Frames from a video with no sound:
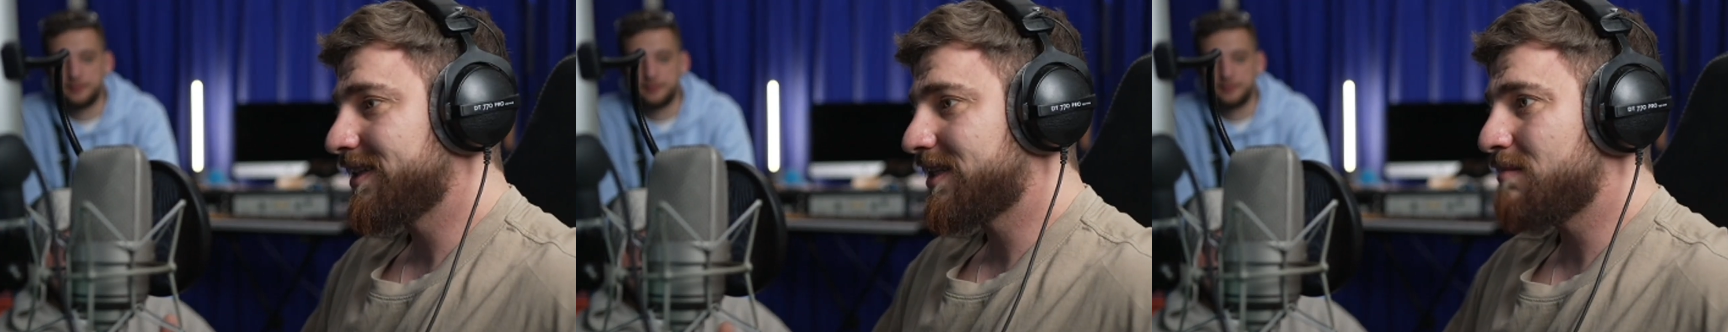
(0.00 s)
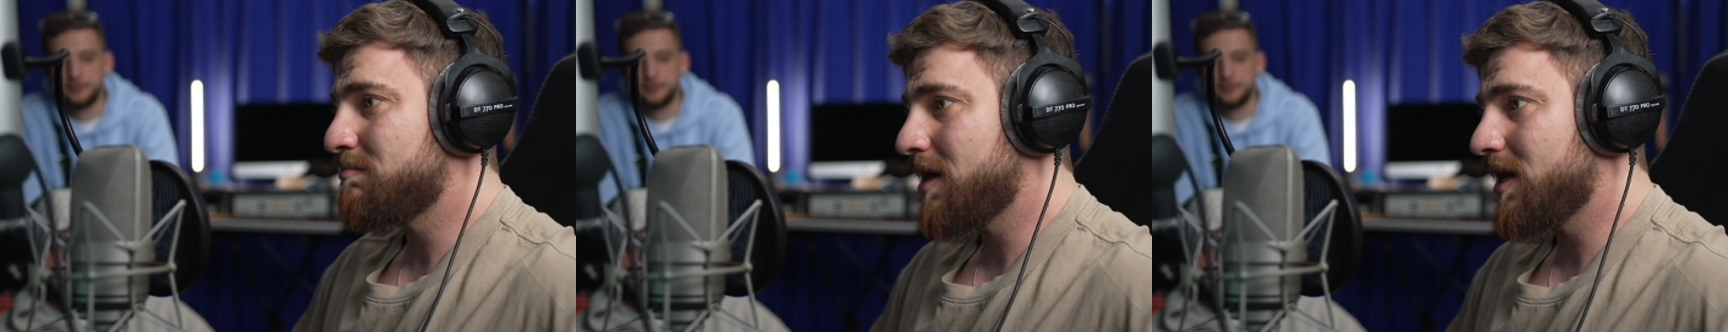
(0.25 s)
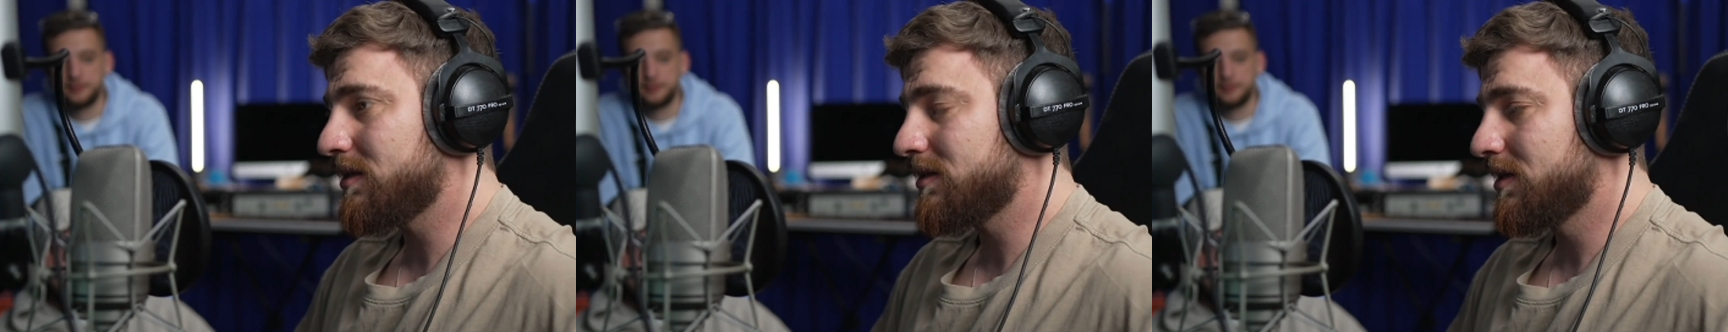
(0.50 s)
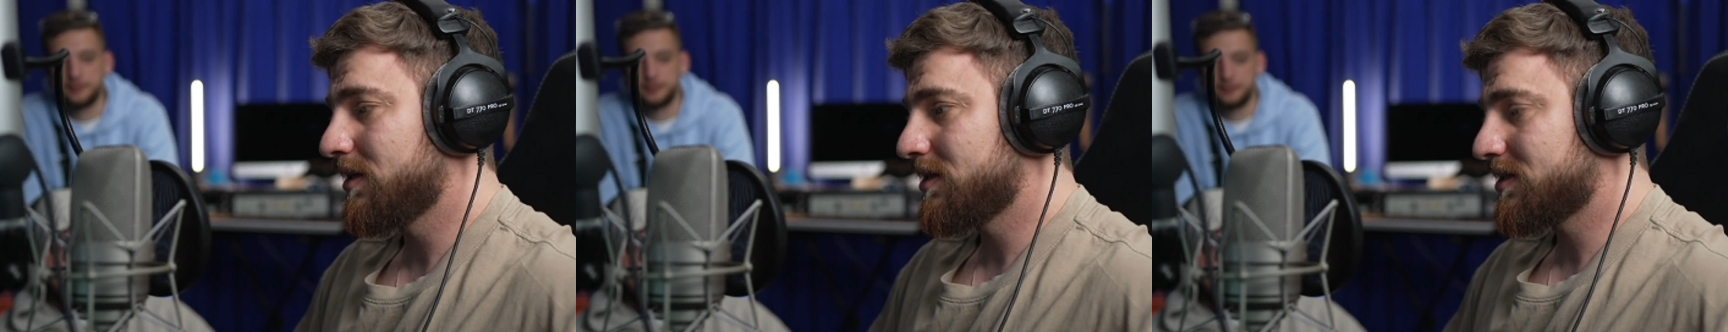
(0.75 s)
Speaker 1: they made
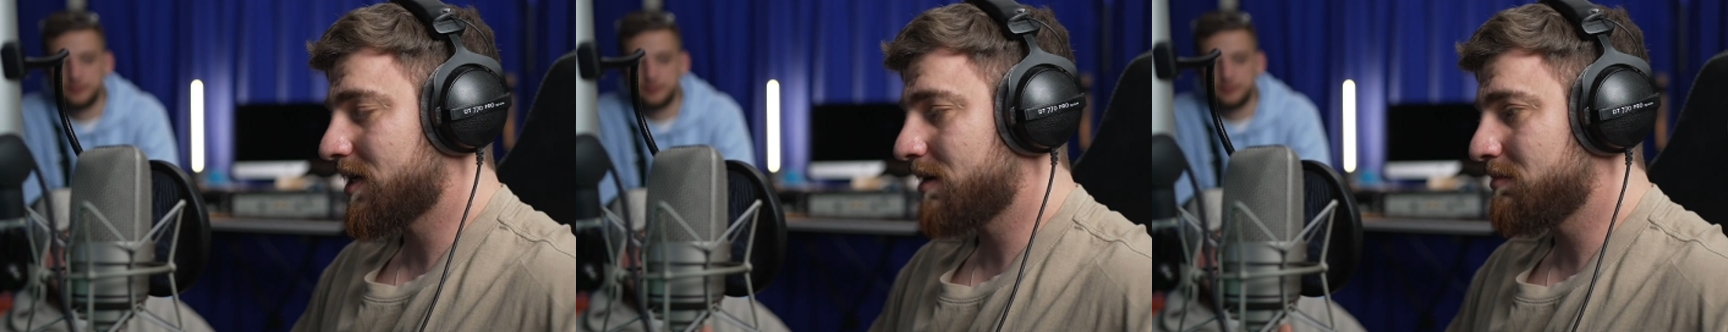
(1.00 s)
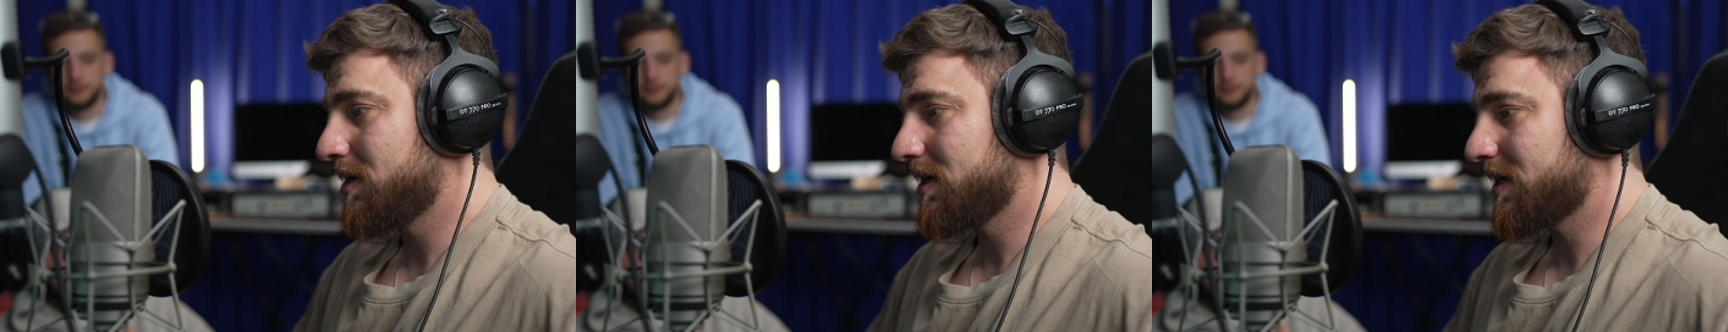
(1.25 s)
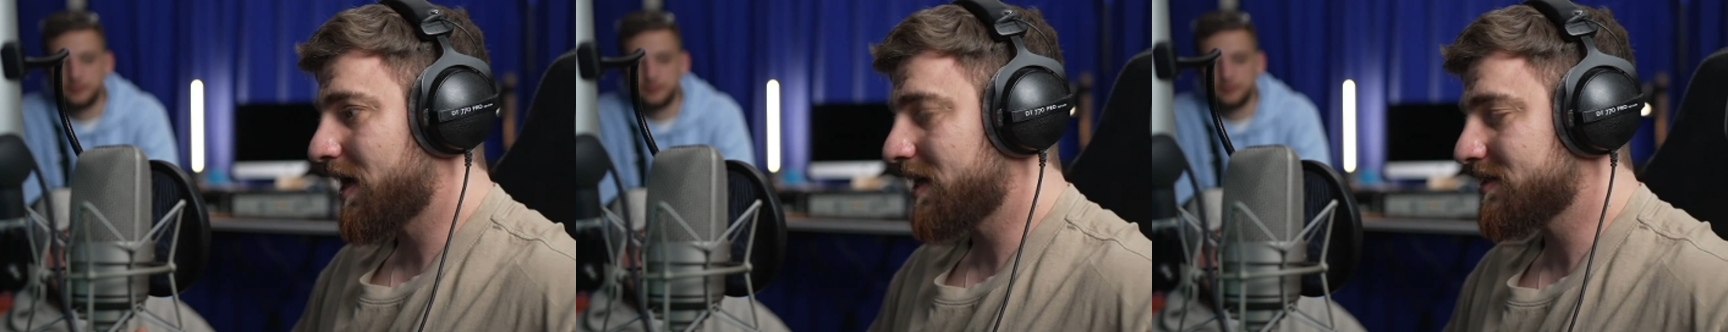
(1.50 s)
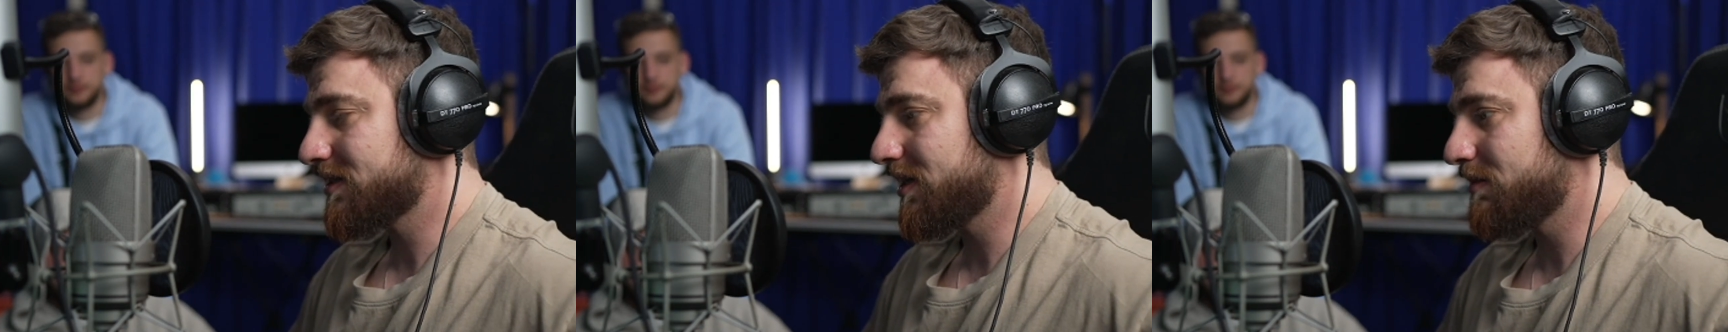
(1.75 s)
some
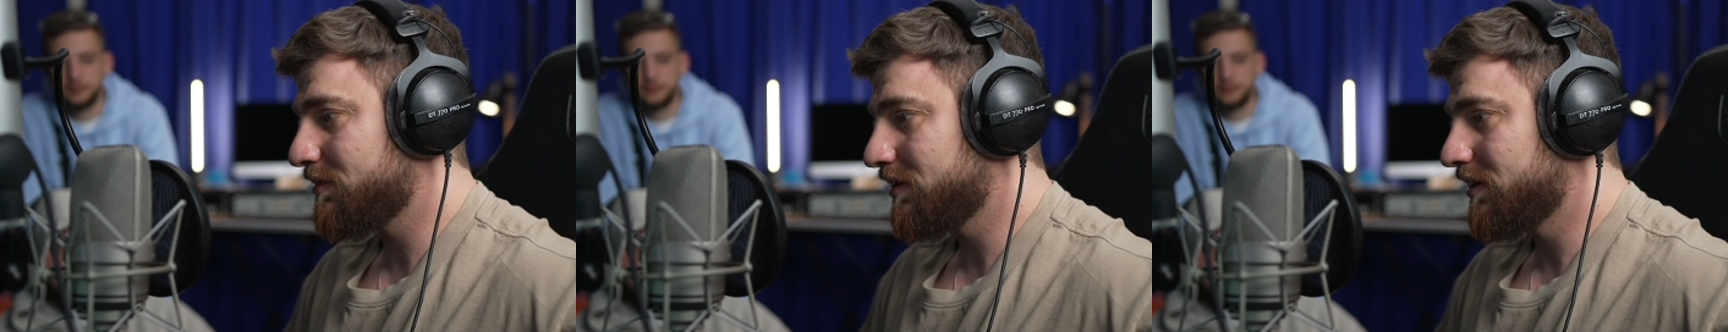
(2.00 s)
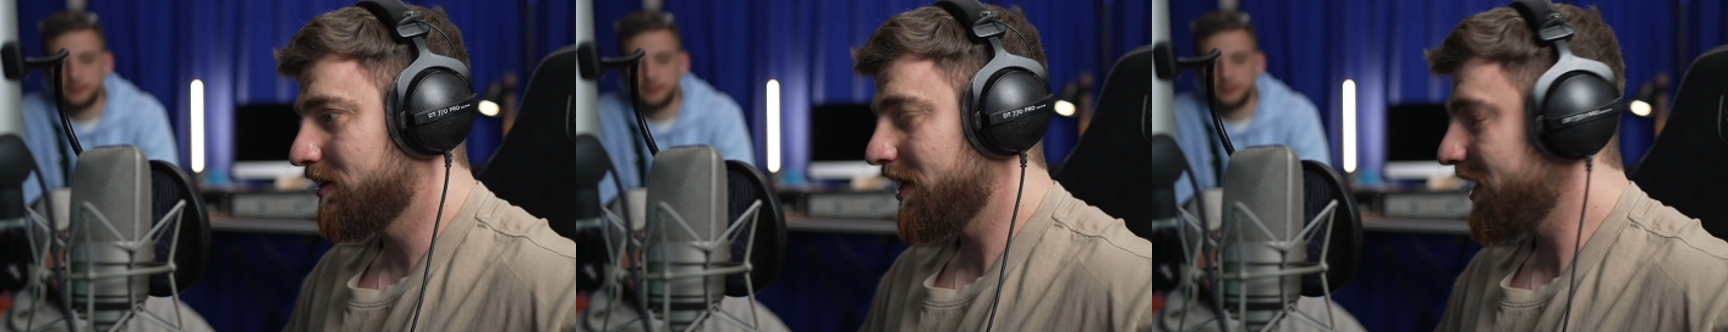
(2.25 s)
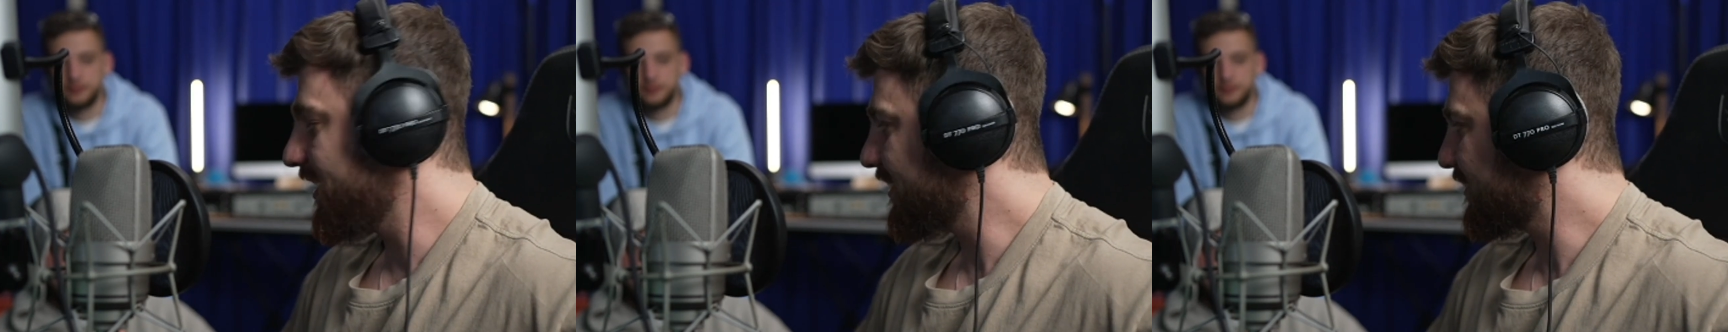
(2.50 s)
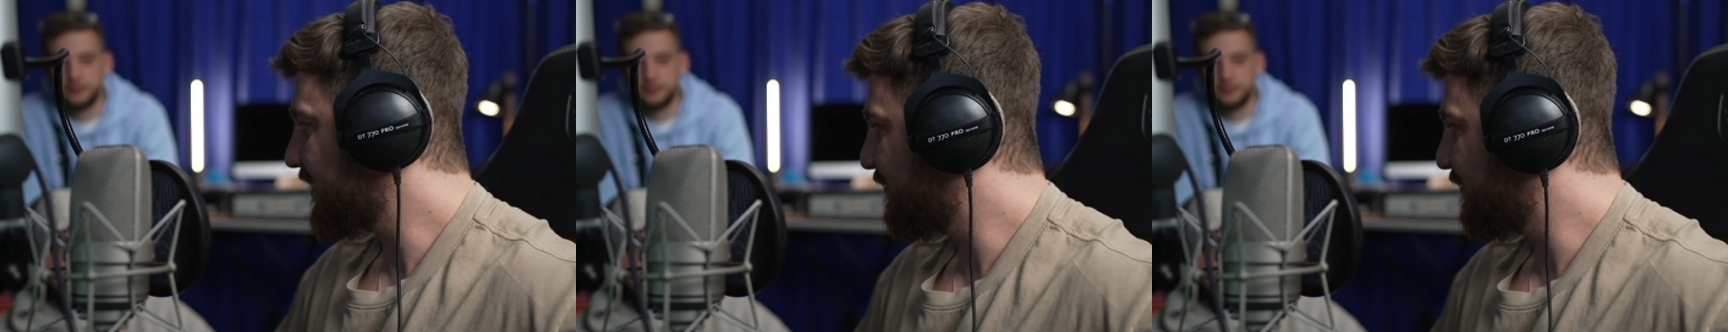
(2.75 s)
custom easel